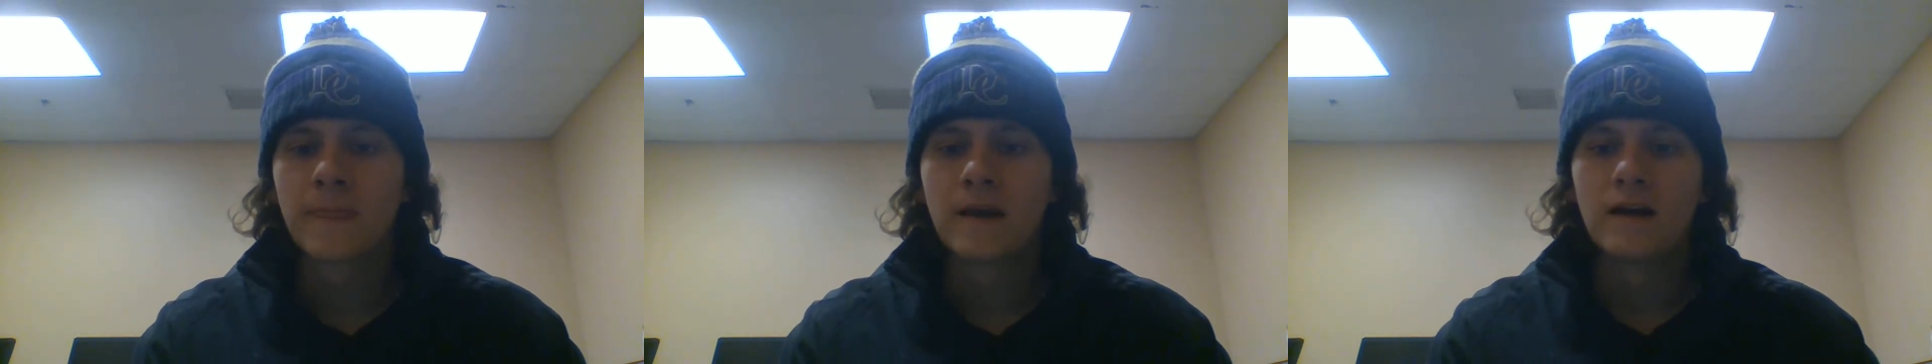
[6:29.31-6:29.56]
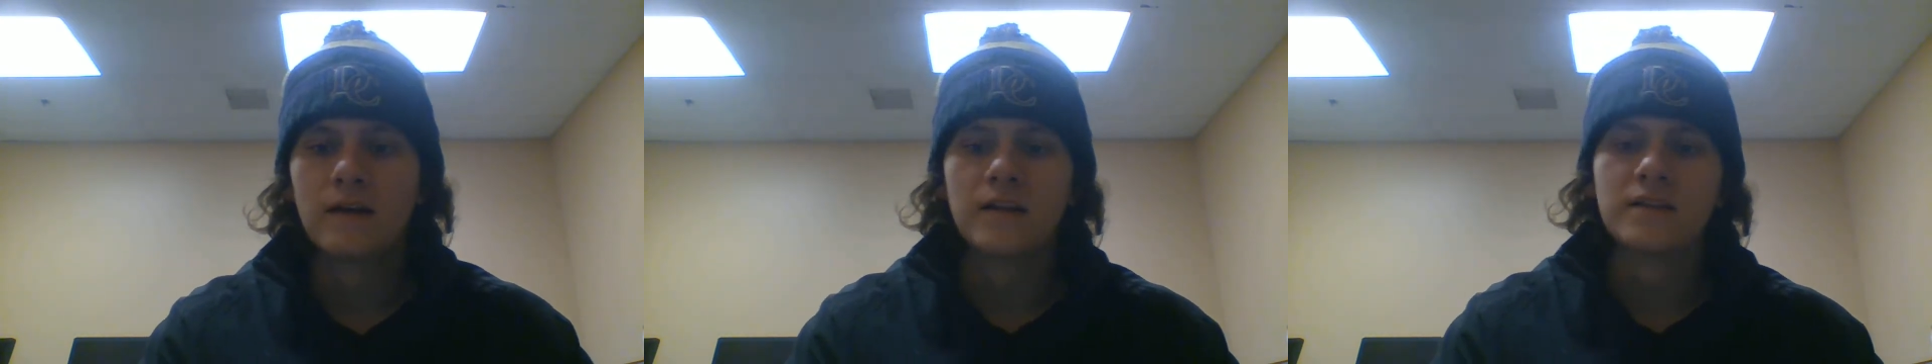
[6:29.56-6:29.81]

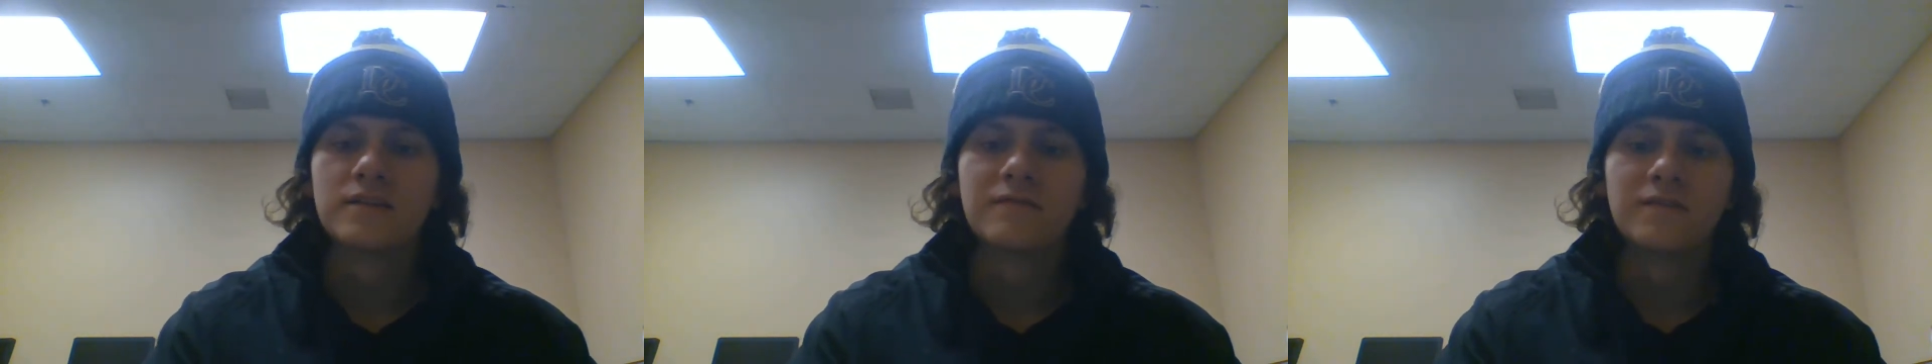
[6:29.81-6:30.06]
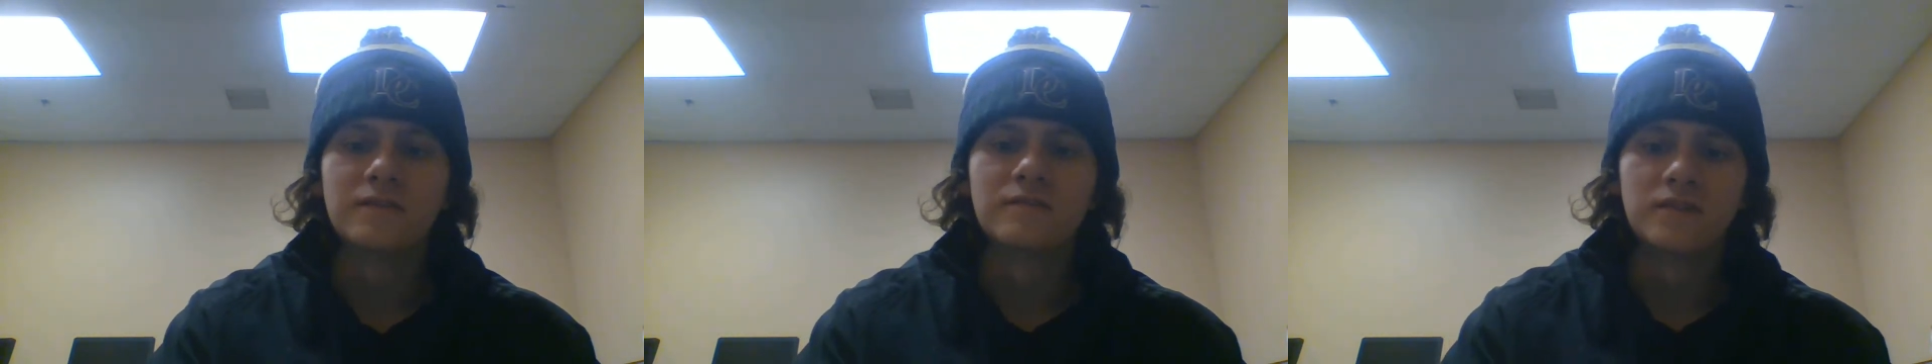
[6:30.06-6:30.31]
that
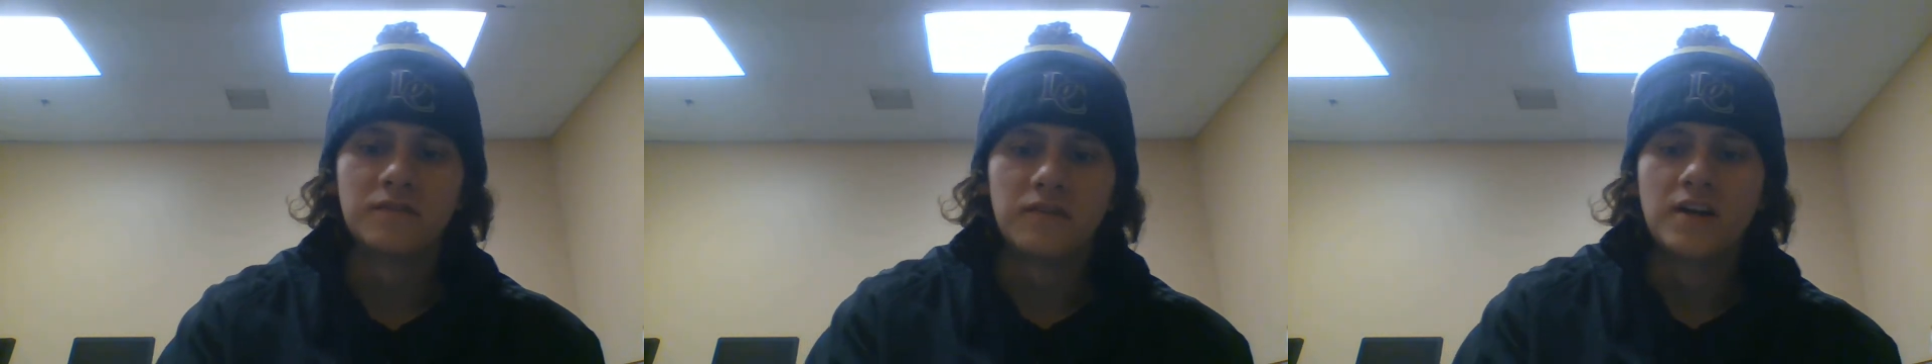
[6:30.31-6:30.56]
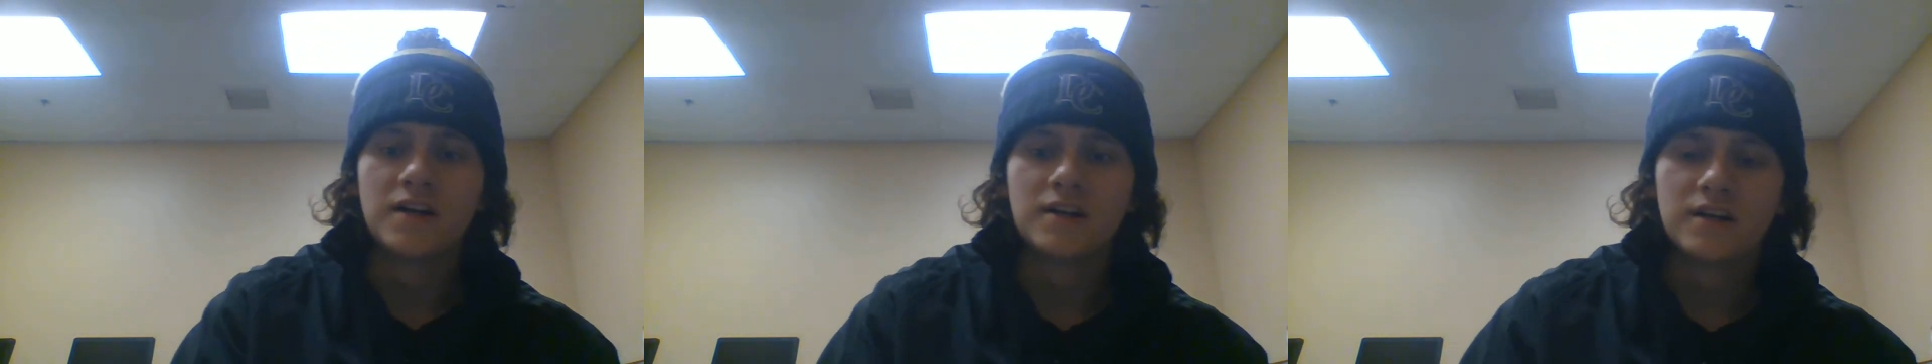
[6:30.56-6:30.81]
the
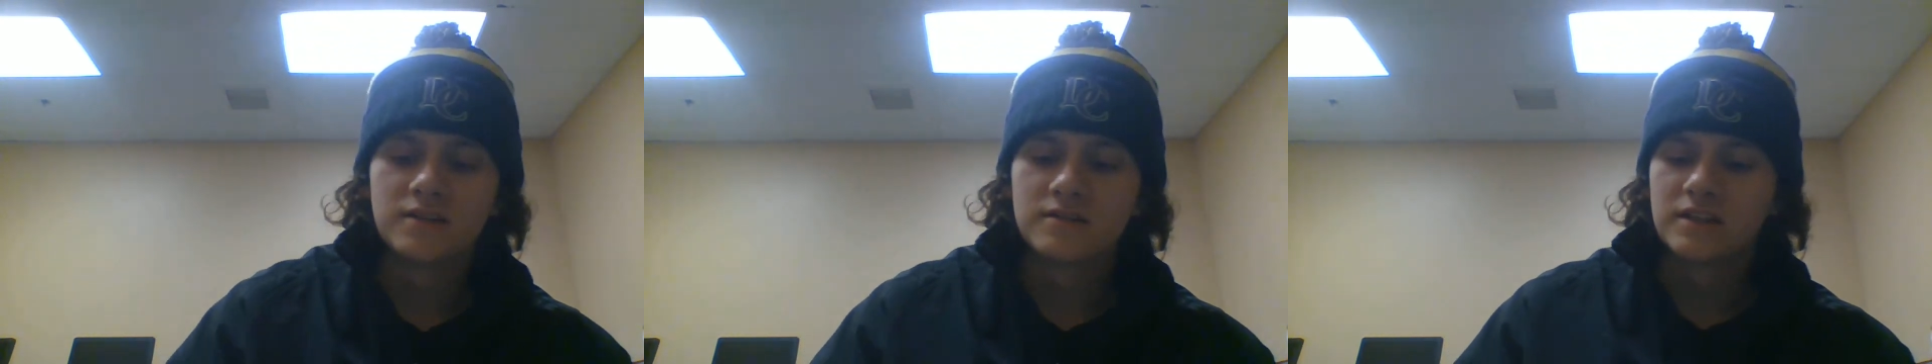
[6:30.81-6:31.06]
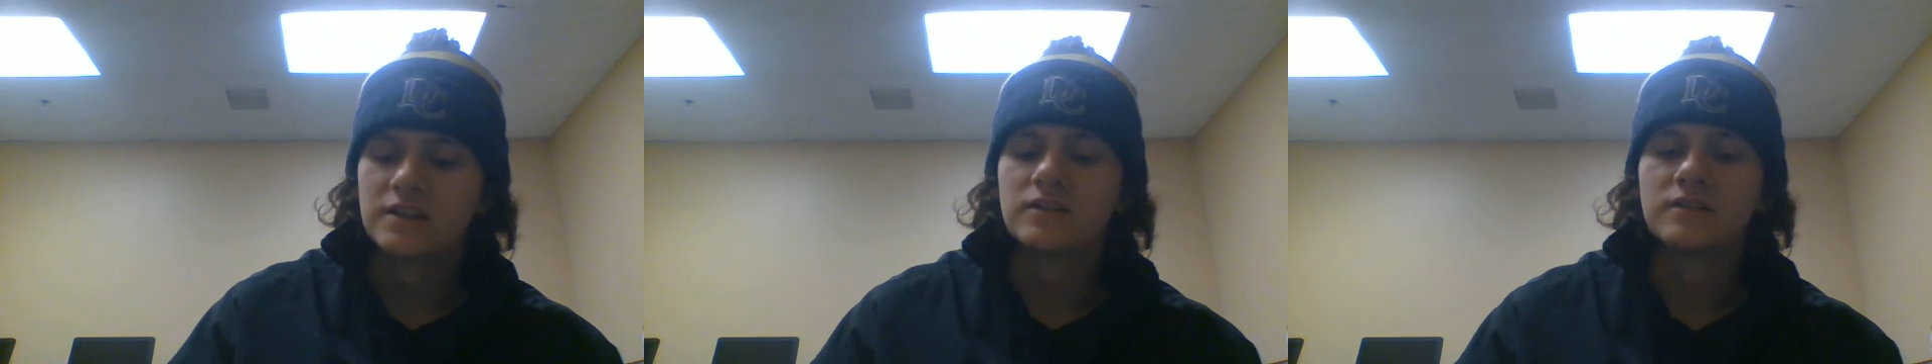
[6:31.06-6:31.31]
defendant is
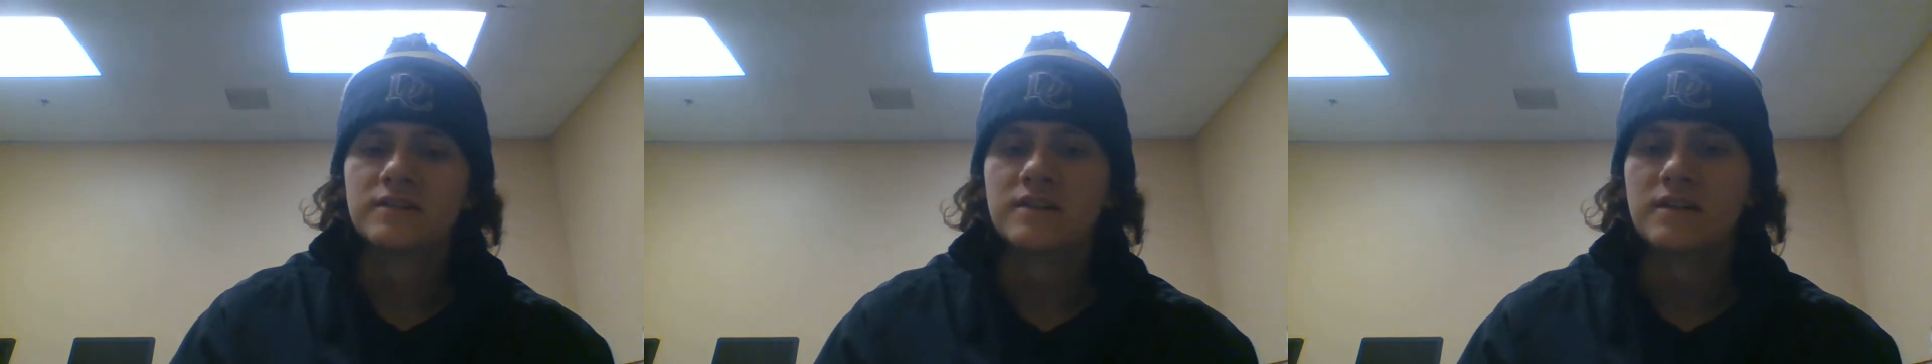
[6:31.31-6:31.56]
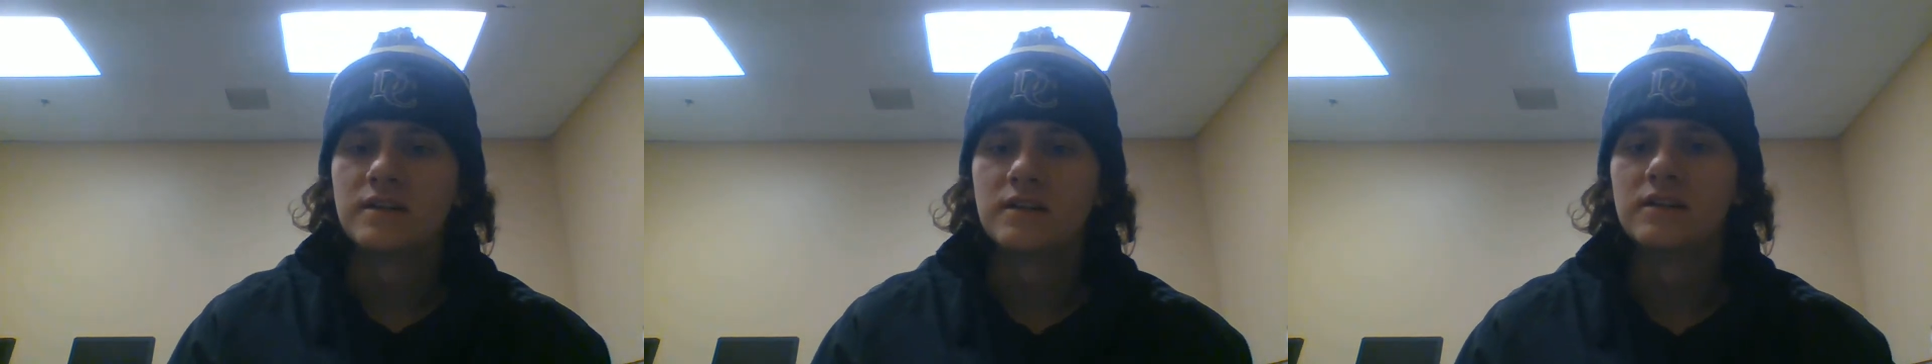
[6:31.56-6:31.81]
guilty.